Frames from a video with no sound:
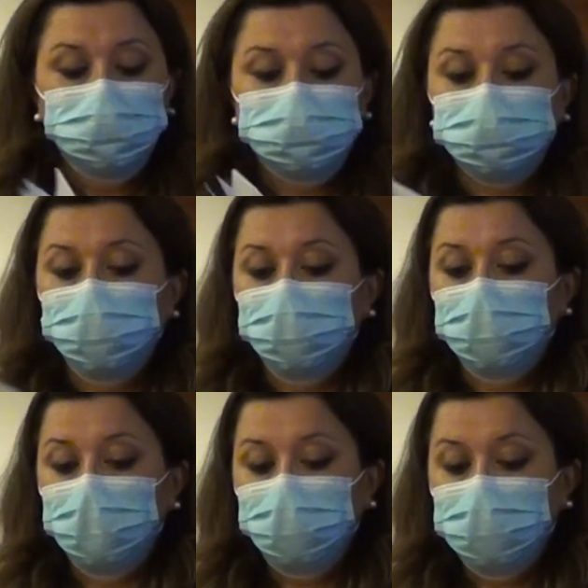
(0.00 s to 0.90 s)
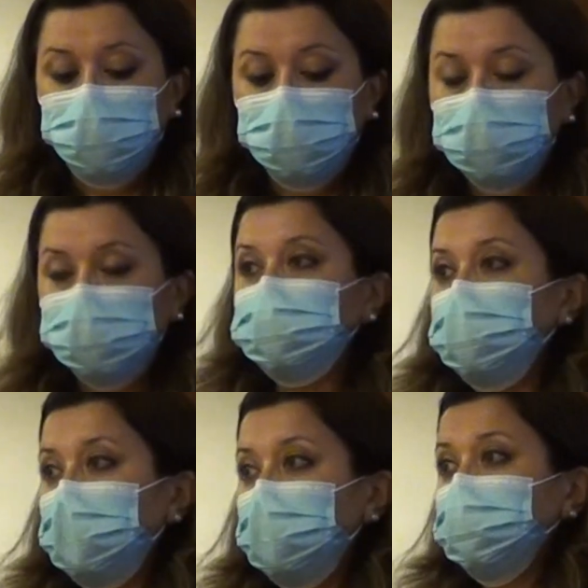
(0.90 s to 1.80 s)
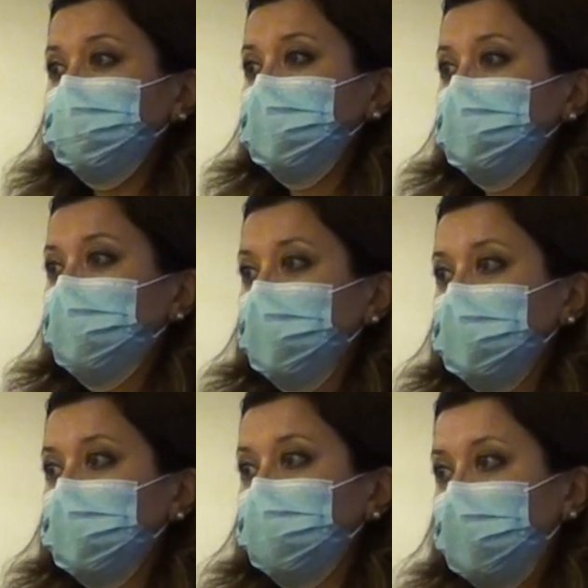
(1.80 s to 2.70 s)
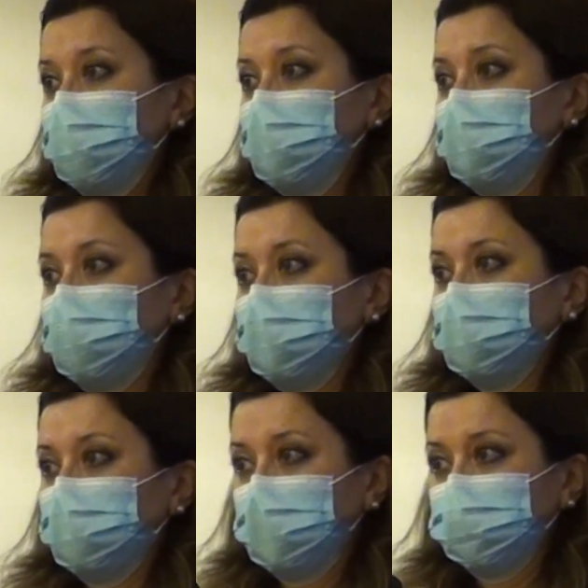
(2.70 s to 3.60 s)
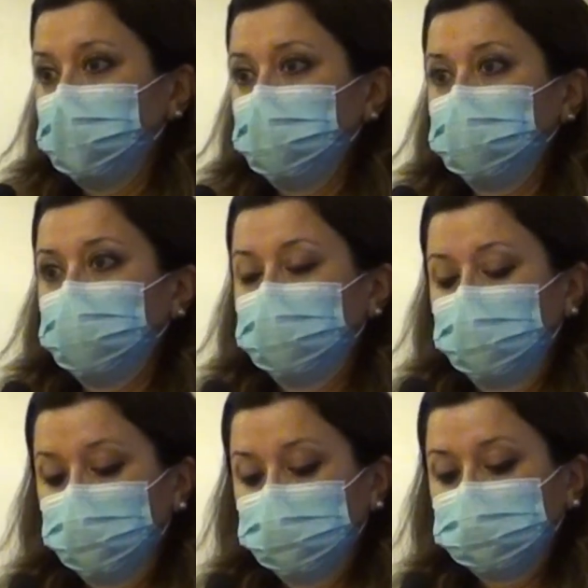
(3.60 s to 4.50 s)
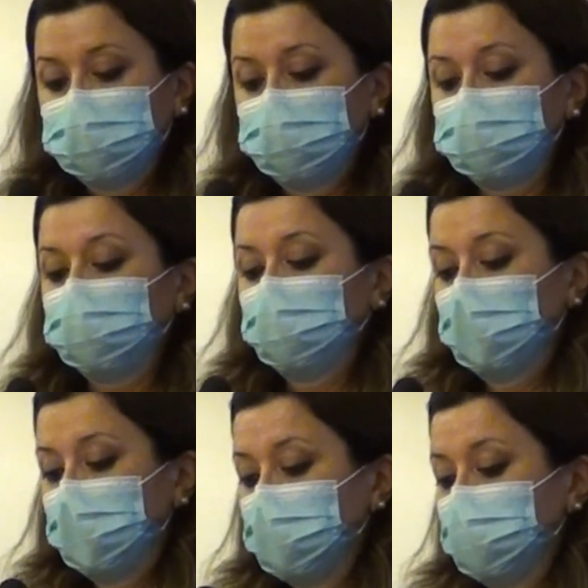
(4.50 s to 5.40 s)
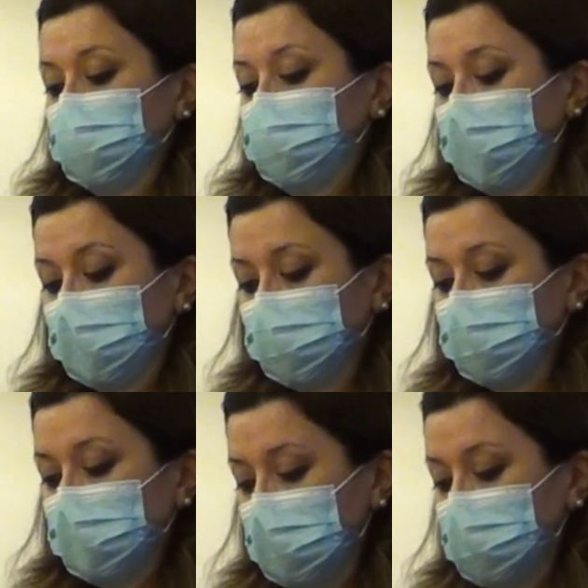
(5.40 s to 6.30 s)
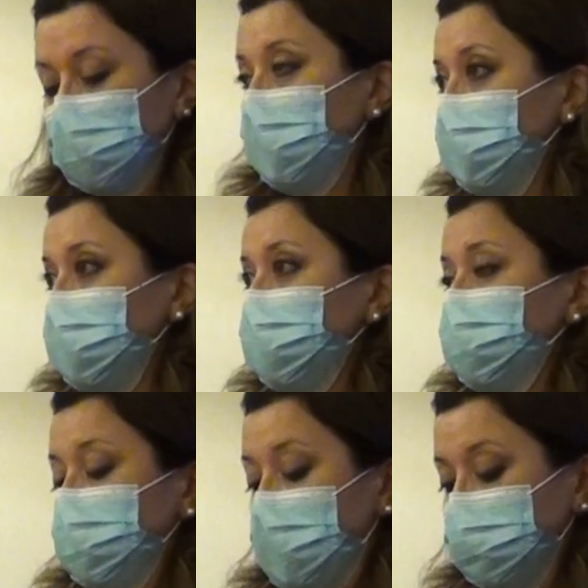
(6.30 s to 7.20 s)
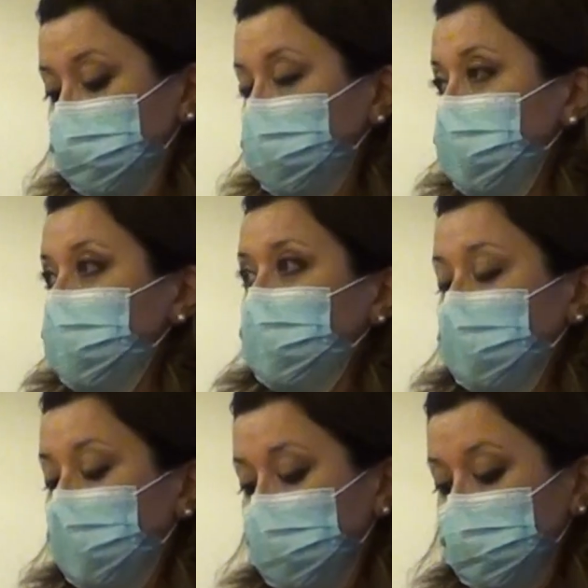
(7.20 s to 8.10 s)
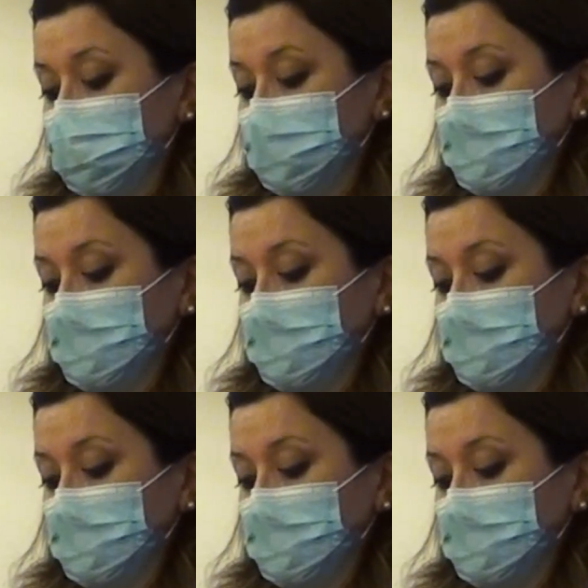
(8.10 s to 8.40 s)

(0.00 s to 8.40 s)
So DAI has been awarded a 5-year project, the USAID Karnali Water Activity, we call it.